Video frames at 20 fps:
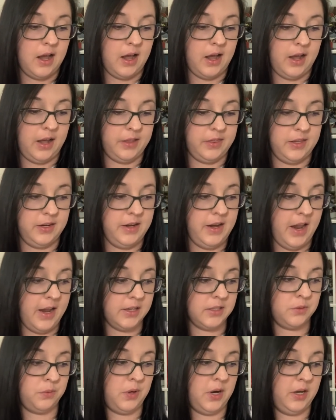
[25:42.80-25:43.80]
Uh, the
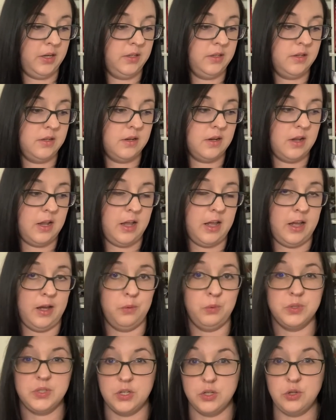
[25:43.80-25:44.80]
next one uh,
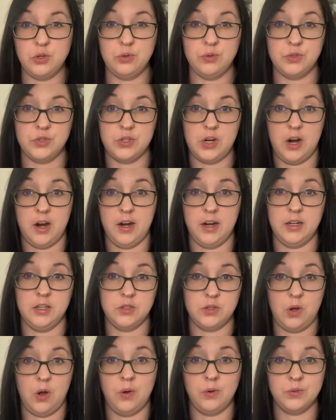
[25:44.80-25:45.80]
was a new start and is
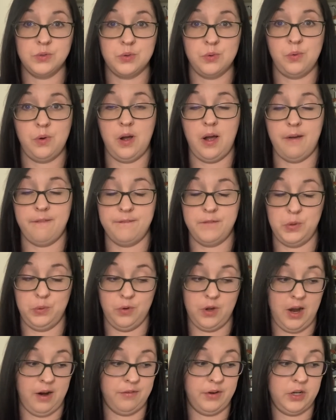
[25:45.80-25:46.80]
also a full
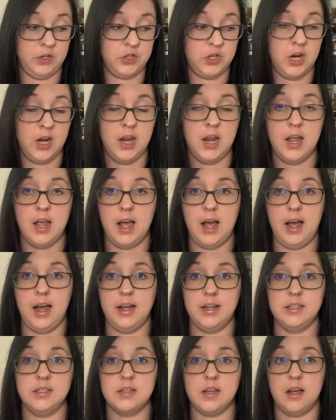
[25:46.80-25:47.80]
coverage.
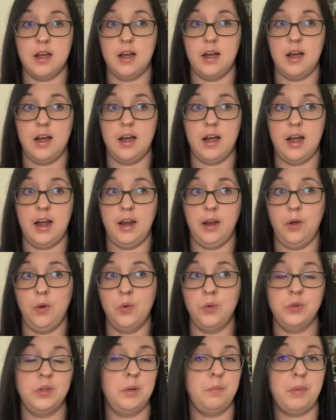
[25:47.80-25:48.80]
And I
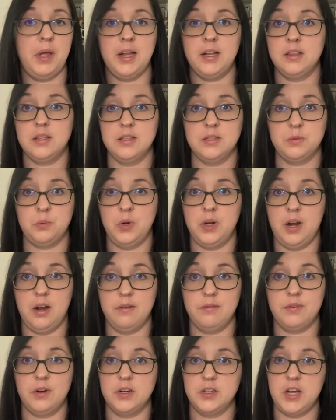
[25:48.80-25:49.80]
only picked this one up
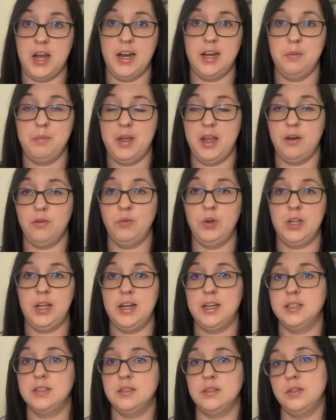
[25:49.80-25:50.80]
for a tiny bit and
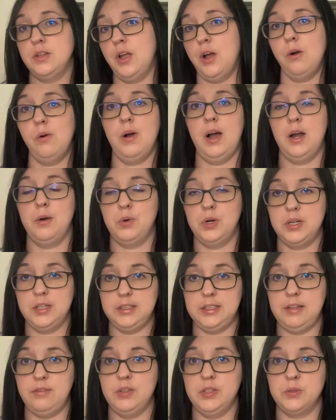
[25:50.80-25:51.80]
realized, now I want to
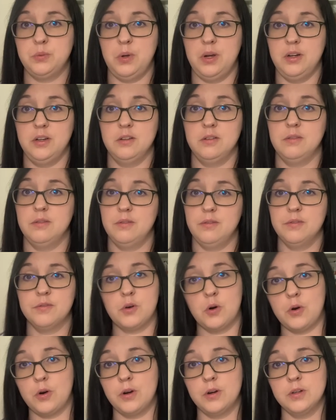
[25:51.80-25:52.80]
leave this one
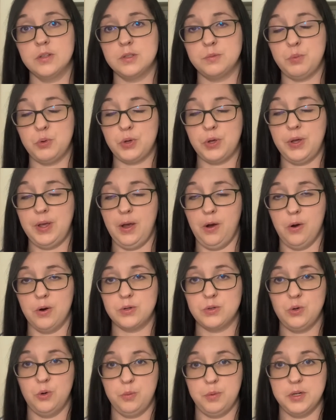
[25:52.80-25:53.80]
for spooky
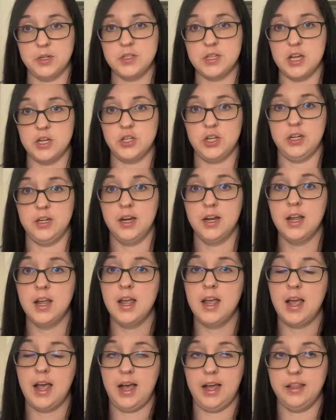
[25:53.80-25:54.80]
October stitching,
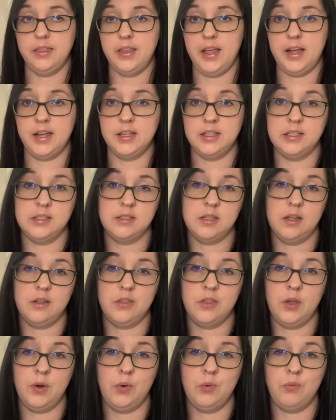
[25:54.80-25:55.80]
and that is
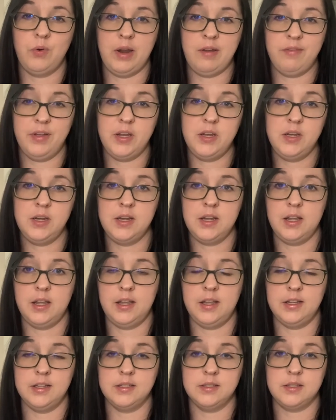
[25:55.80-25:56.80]
the Raven.
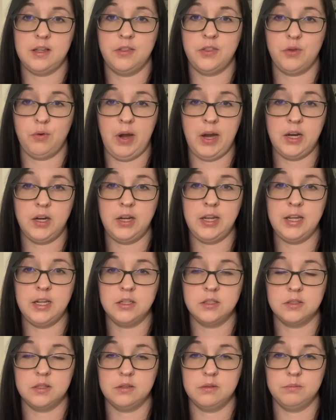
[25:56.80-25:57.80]
It's a
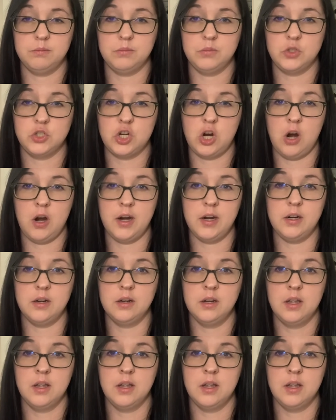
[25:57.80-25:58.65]
ThreadGeeks chart.